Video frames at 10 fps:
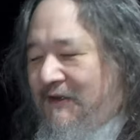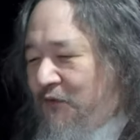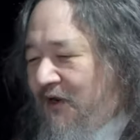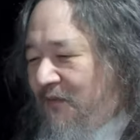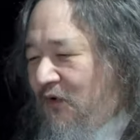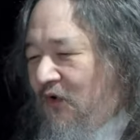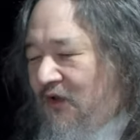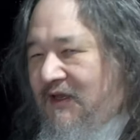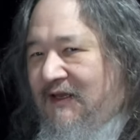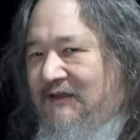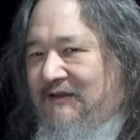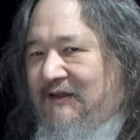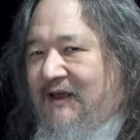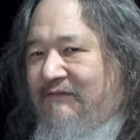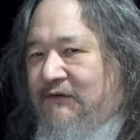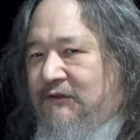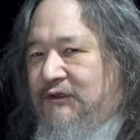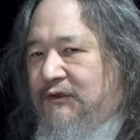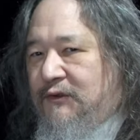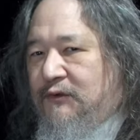what I'm calling level
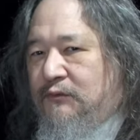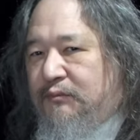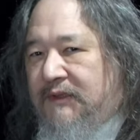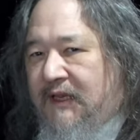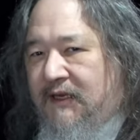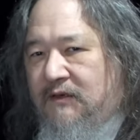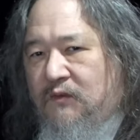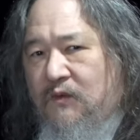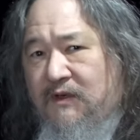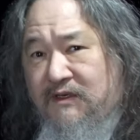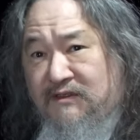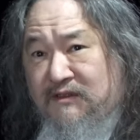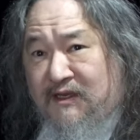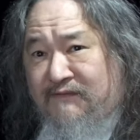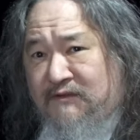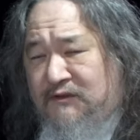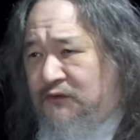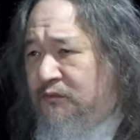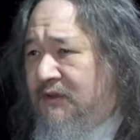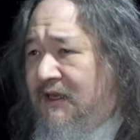two plate. What is level
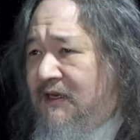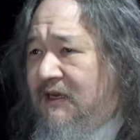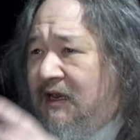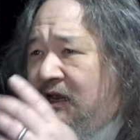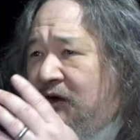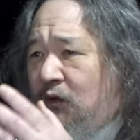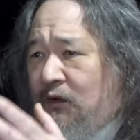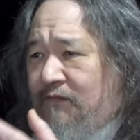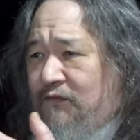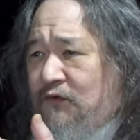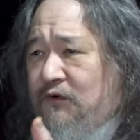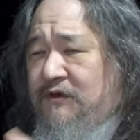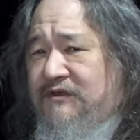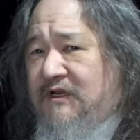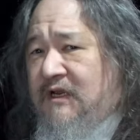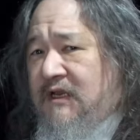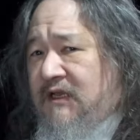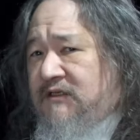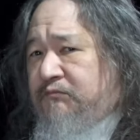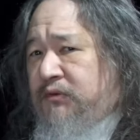two plate? Well, of course,
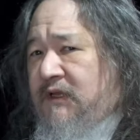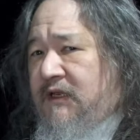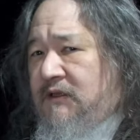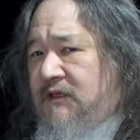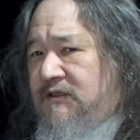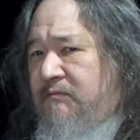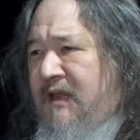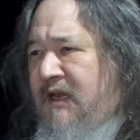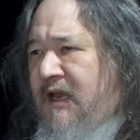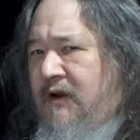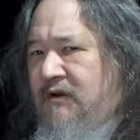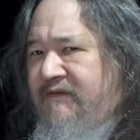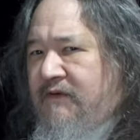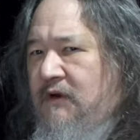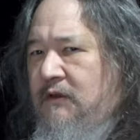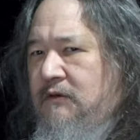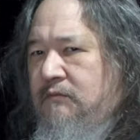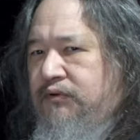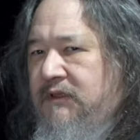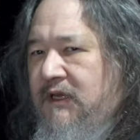it's plate that's made out of other
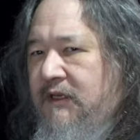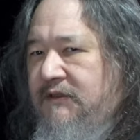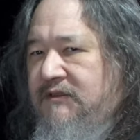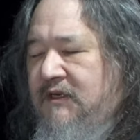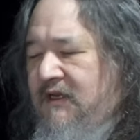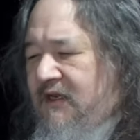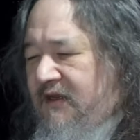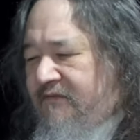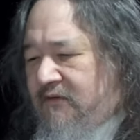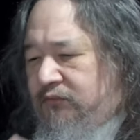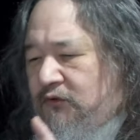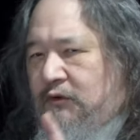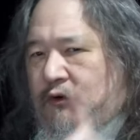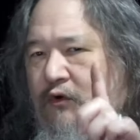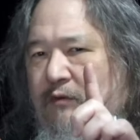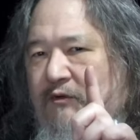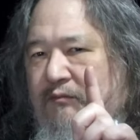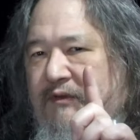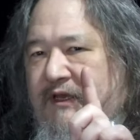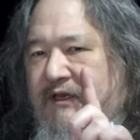plates. If a normal
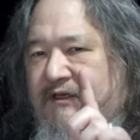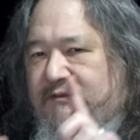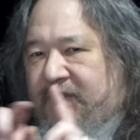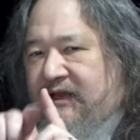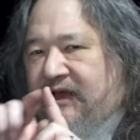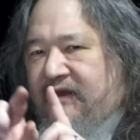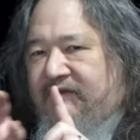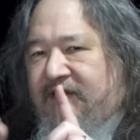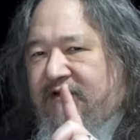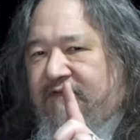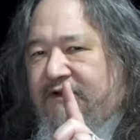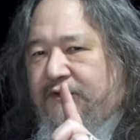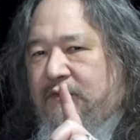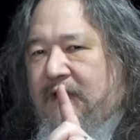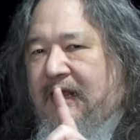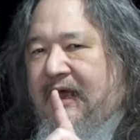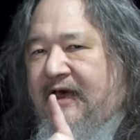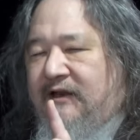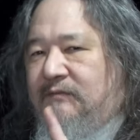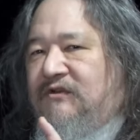plate is made out of individual
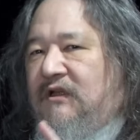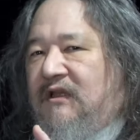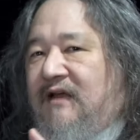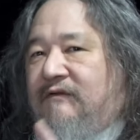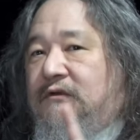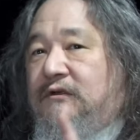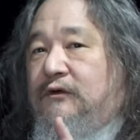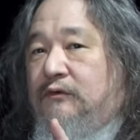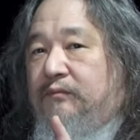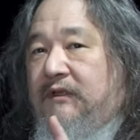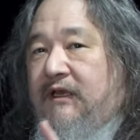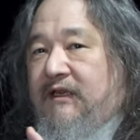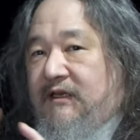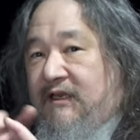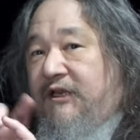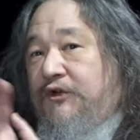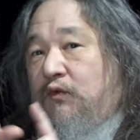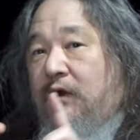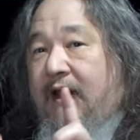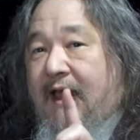atoms, a level two plate, each
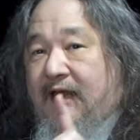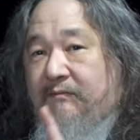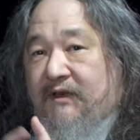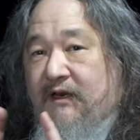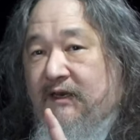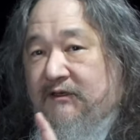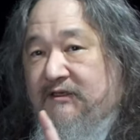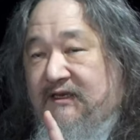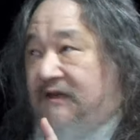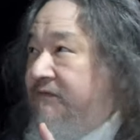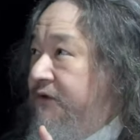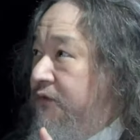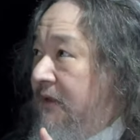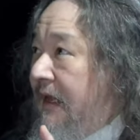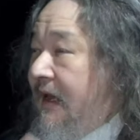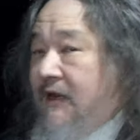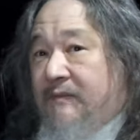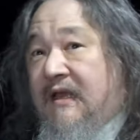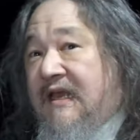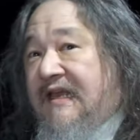what had been an individual
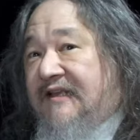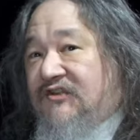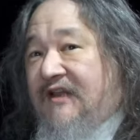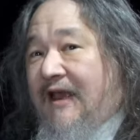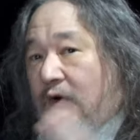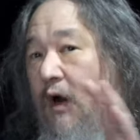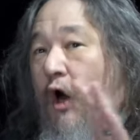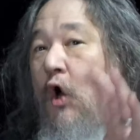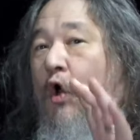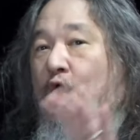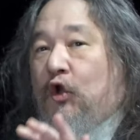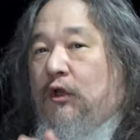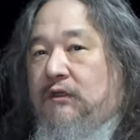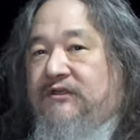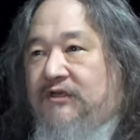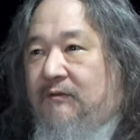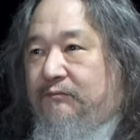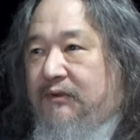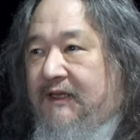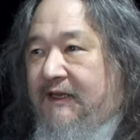atom, is now a whole
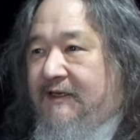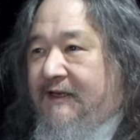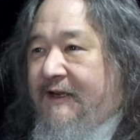subplate.